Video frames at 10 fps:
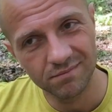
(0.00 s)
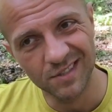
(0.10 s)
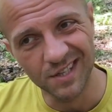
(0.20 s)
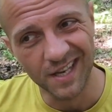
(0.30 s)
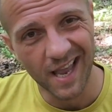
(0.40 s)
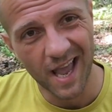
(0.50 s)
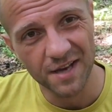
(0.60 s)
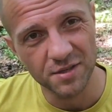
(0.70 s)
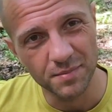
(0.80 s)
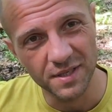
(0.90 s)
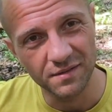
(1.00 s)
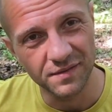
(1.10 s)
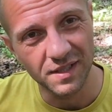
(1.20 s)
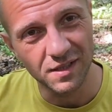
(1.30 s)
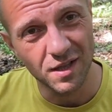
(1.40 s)
gonna catch a bit of
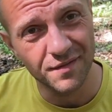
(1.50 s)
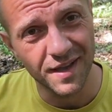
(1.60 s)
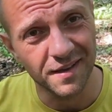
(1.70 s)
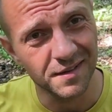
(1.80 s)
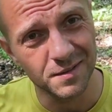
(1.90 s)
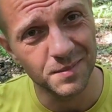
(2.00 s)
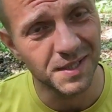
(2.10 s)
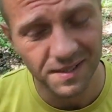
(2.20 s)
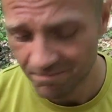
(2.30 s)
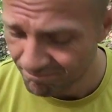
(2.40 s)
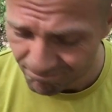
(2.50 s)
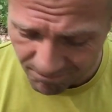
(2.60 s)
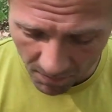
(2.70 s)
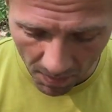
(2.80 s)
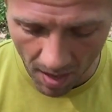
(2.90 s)
a love handle, but
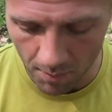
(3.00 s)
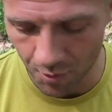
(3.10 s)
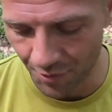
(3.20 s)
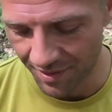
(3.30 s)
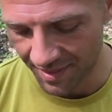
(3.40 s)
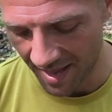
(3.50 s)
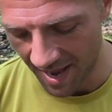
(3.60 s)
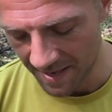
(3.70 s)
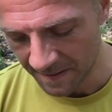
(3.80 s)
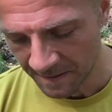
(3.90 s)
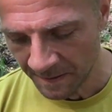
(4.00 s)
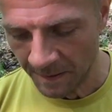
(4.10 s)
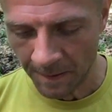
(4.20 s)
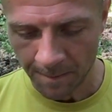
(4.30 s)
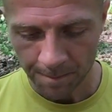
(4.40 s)
not more than that.
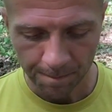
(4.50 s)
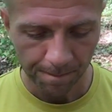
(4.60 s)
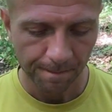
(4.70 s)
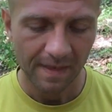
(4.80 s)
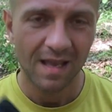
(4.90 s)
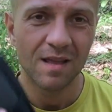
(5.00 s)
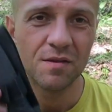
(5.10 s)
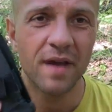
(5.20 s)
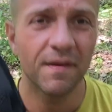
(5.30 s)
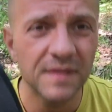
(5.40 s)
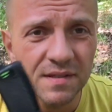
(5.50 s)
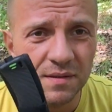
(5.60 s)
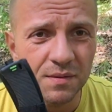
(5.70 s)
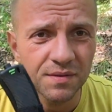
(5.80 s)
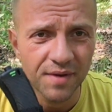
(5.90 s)
You have these
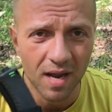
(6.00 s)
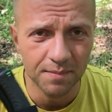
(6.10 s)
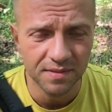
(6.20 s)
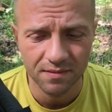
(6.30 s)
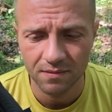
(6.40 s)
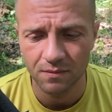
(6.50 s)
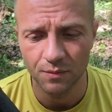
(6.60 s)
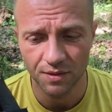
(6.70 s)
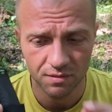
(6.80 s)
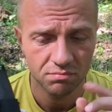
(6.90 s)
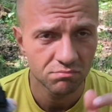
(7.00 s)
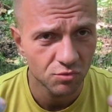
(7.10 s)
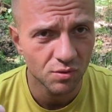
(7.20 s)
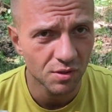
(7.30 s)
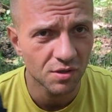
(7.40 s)
two straps, which
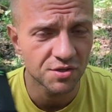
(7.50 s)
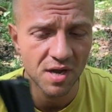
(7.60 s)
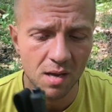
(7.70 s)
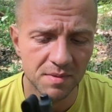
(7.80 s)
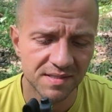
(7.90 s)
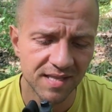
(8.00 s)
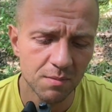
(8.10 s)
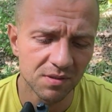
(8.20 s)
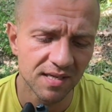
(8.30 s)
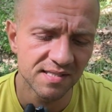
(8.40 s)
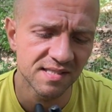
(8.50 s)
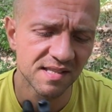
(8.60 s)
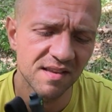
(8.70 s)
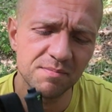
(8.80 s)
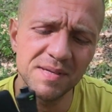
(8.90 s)
do a good job in stabilizing
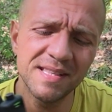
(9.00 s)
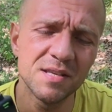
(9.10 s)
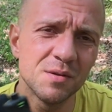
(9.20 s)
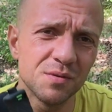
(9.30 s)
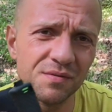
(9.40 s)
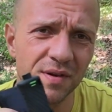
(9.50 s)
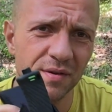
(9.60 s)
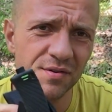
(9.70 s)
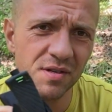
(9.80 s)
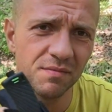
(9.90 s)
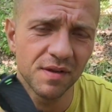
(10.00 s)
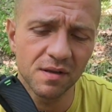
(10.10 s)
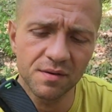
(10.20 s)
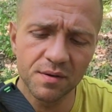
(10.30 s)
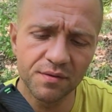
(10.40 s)
the knife, but they use very cheap
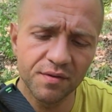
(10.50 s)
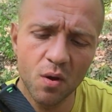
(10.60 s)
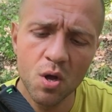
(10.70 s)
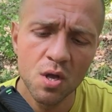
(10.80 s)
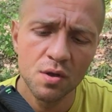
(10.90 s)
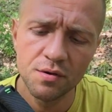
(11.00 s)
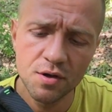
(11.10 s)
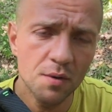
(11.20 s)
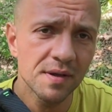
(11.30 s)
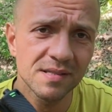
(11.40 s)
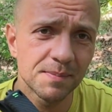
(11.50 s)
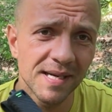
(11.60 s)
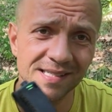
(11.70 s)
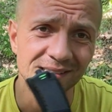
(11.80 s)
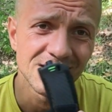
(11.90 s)
Velcro, so don't
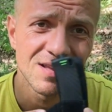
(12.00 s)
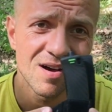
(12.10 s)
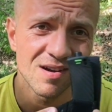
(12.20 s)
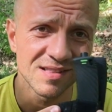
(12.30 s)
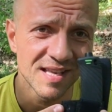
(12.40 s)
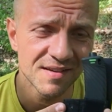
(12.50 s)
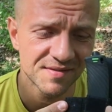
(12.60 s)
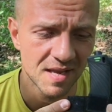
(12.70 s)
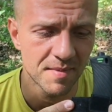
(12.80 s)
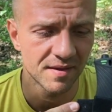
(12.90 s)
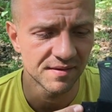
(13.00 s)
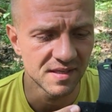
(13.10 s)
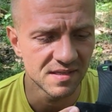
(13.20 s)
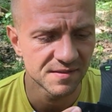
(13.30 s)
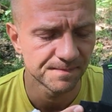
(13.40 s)
expect a long lifetime out of
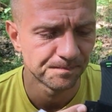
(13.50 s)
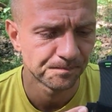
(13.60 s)
these.